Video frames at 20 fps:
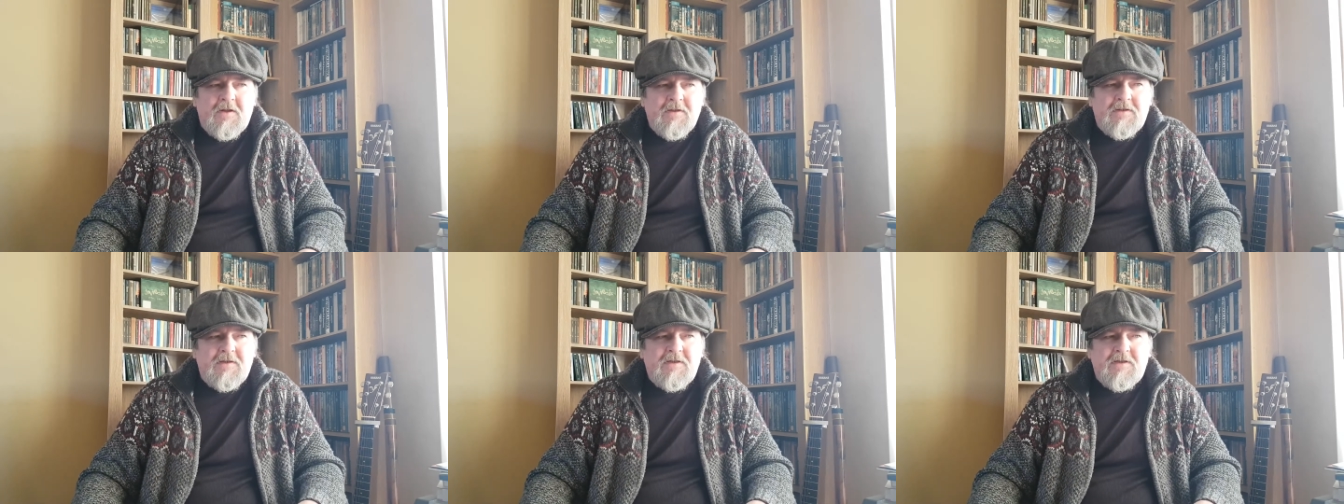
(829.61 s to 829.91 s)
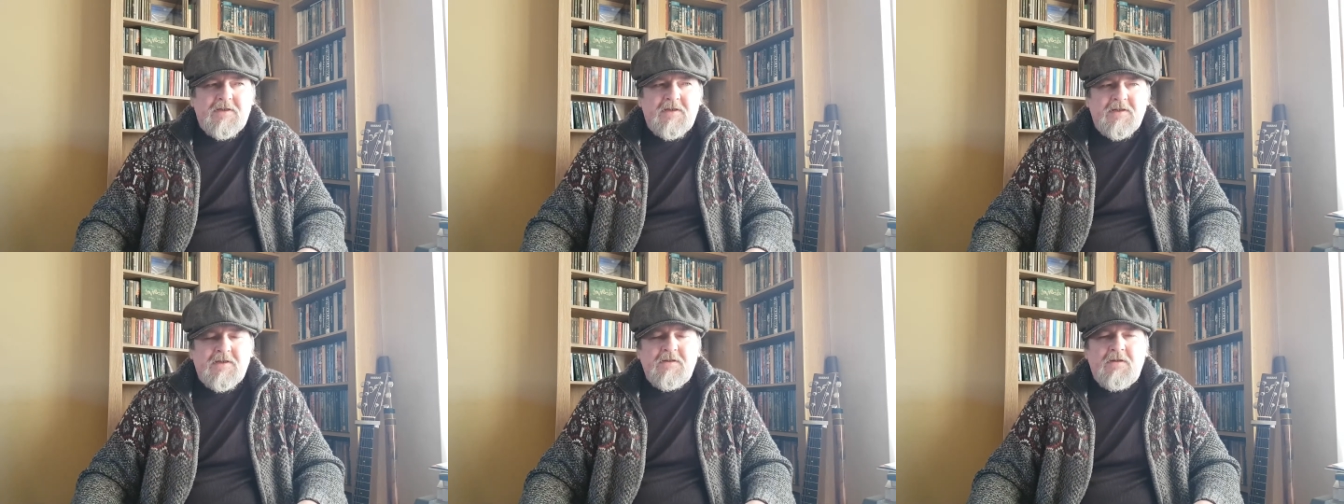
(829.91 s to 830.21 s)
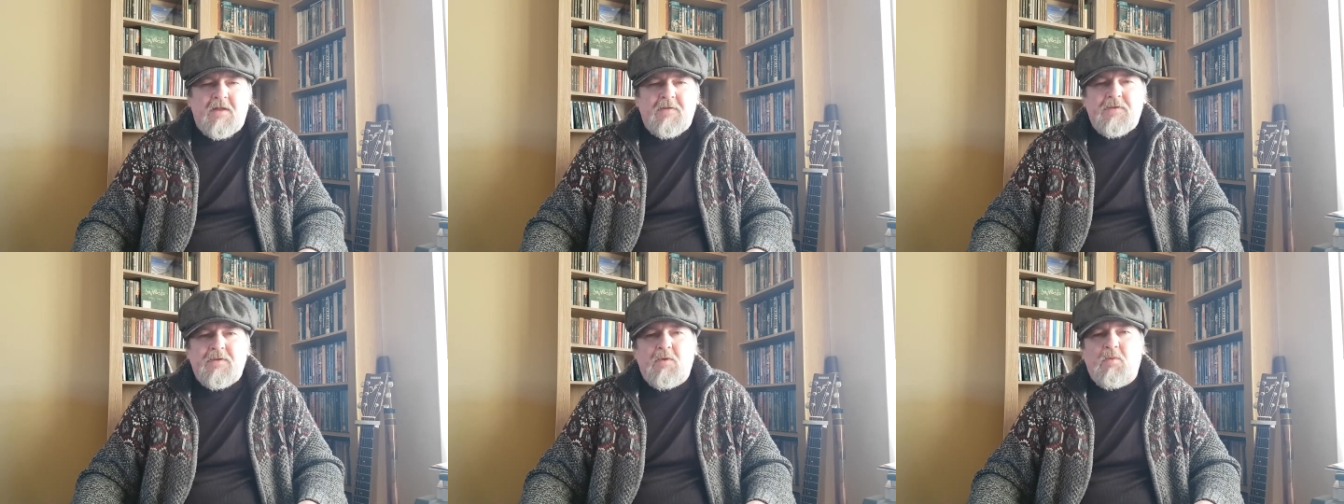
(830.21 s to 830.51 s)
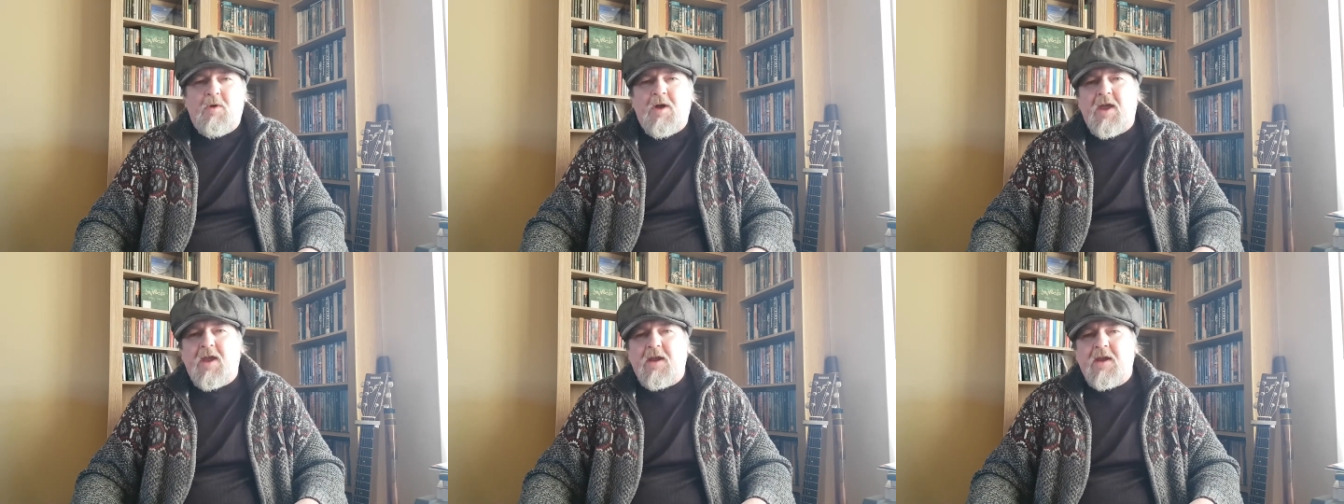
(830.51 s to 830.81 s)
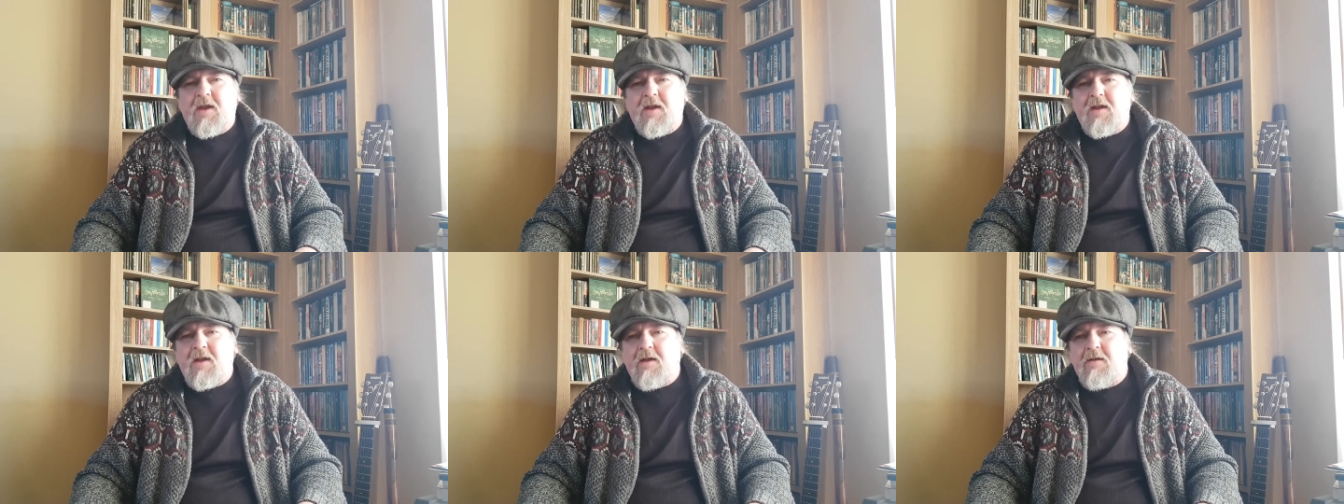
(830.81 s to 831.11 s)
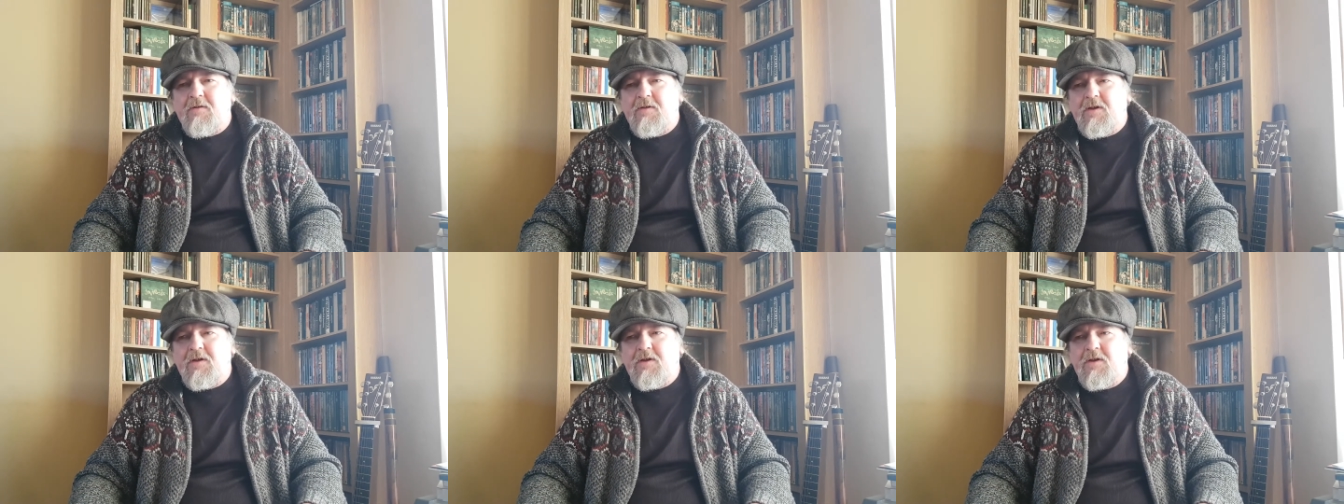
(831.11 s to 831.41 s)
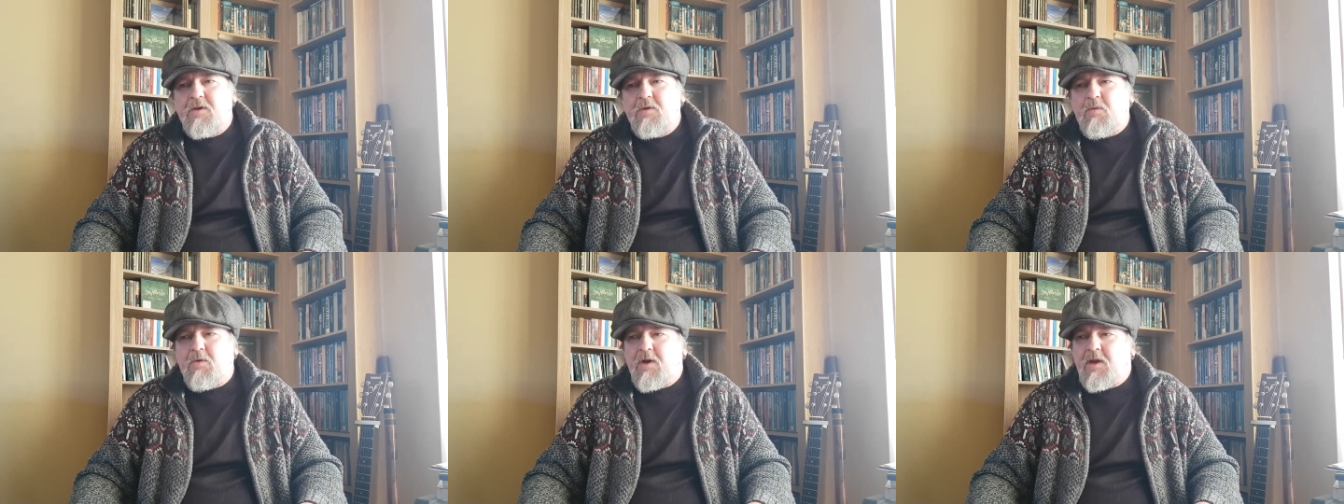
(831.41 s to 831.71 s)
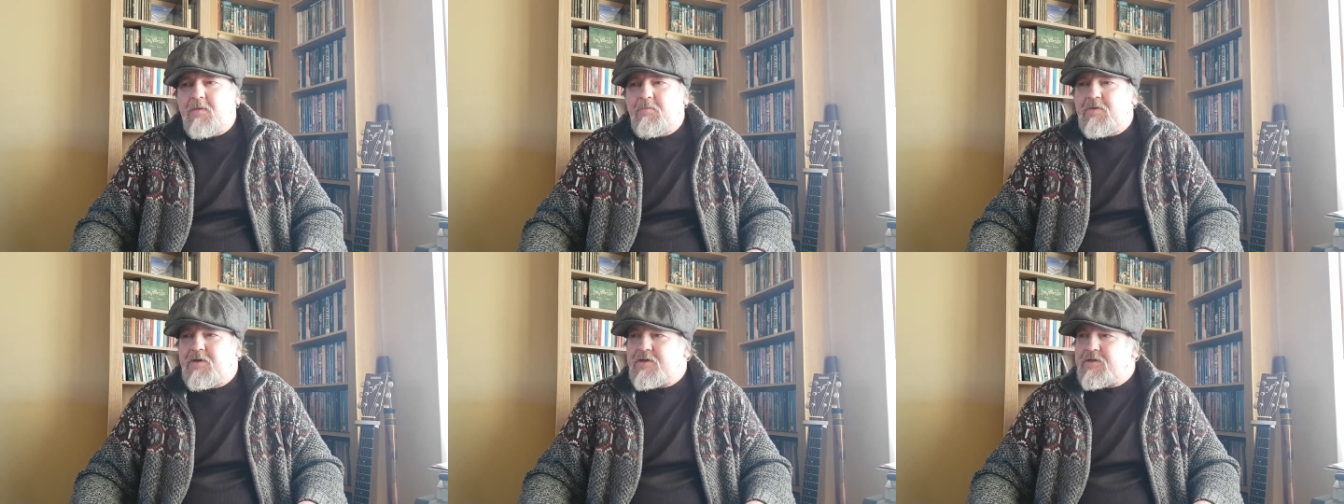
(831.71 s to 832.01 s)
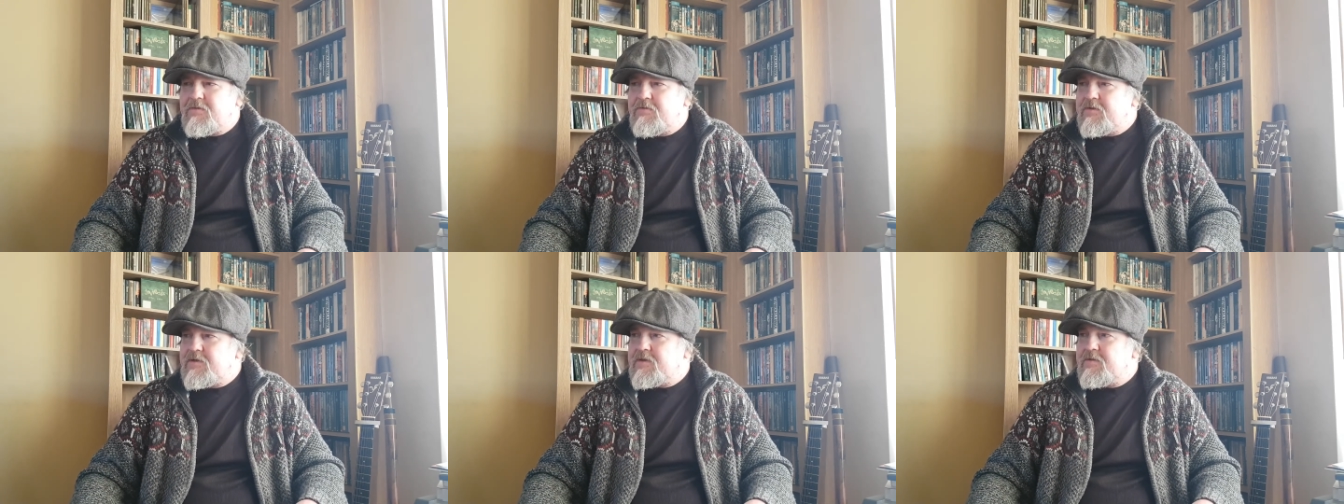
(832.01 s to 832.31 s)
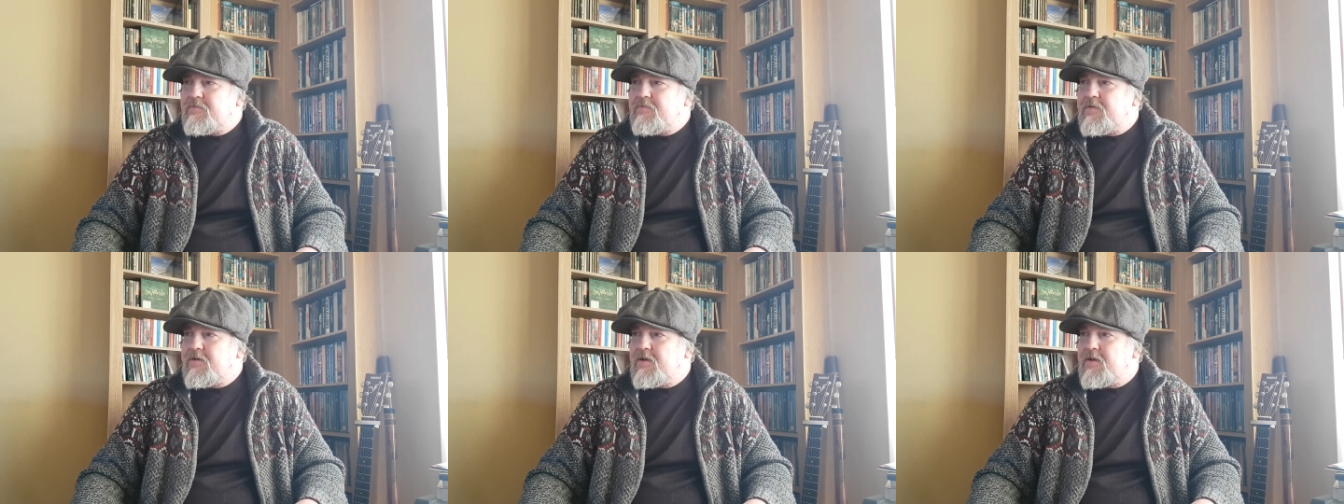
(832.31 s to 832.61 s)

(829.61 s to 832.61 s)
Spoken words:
this is not the way, you know, you want to be sort of